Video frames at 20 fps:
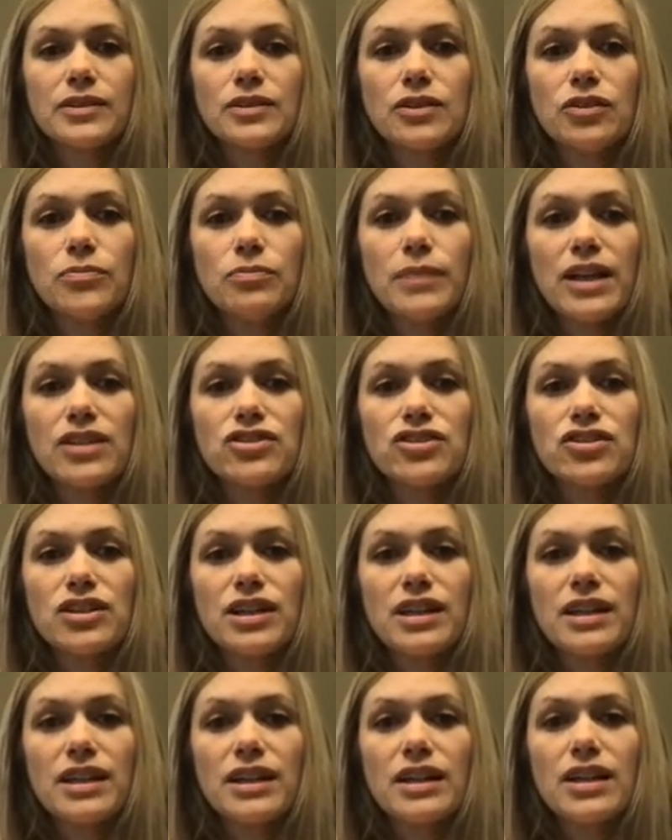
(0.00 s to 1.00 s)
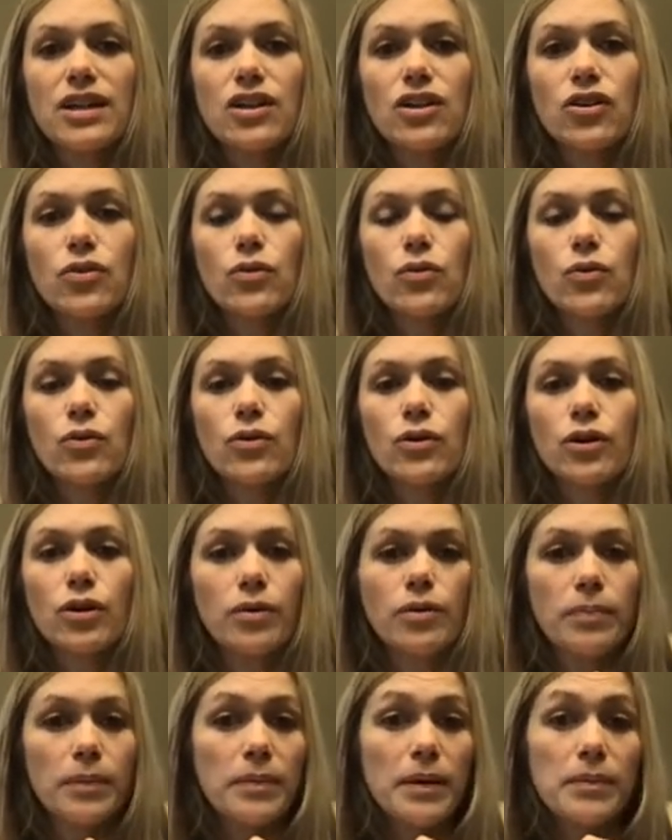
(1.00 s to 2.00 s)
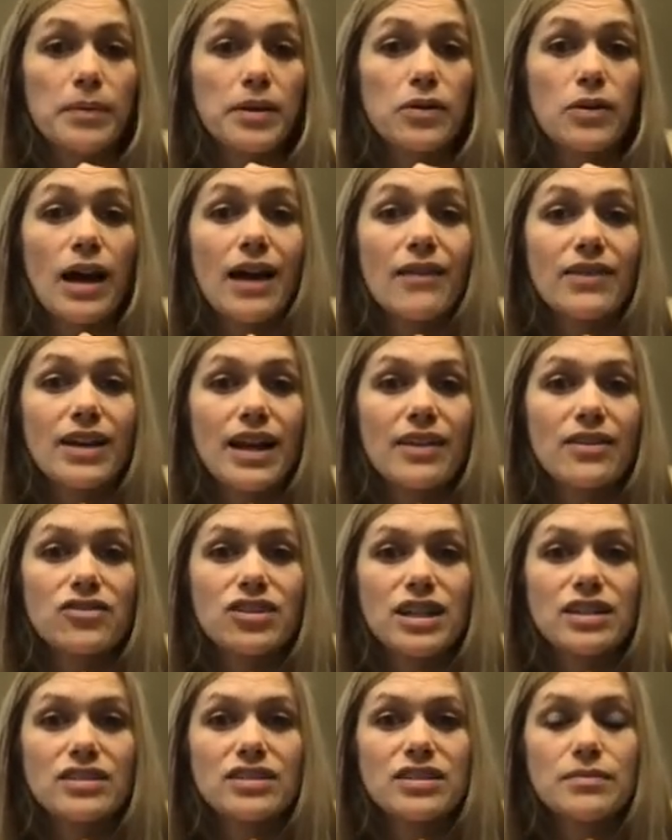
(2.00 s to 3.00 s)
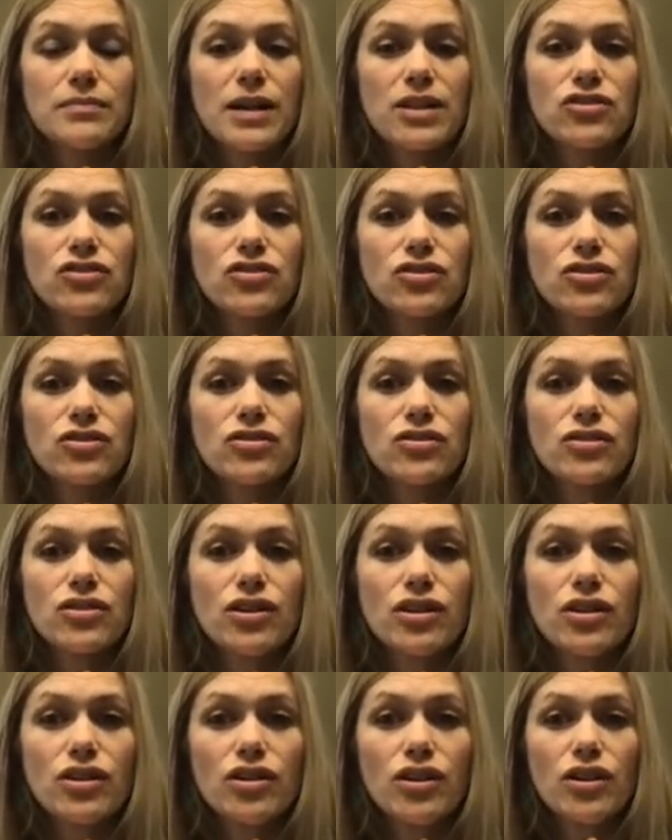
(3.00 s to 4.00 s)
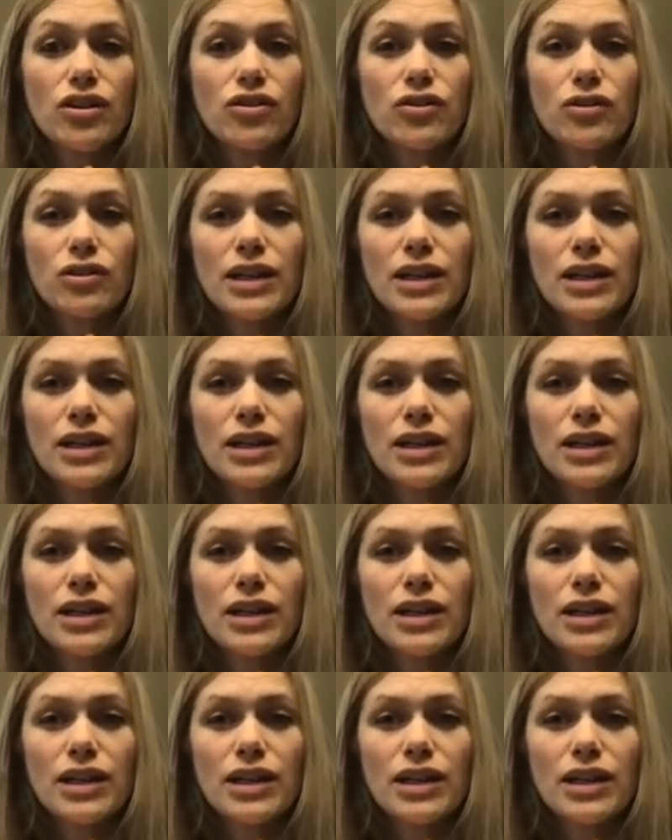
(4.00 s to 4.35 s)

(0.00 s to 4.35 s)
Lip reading: mentioning but maybe you haven't had the chance to mention your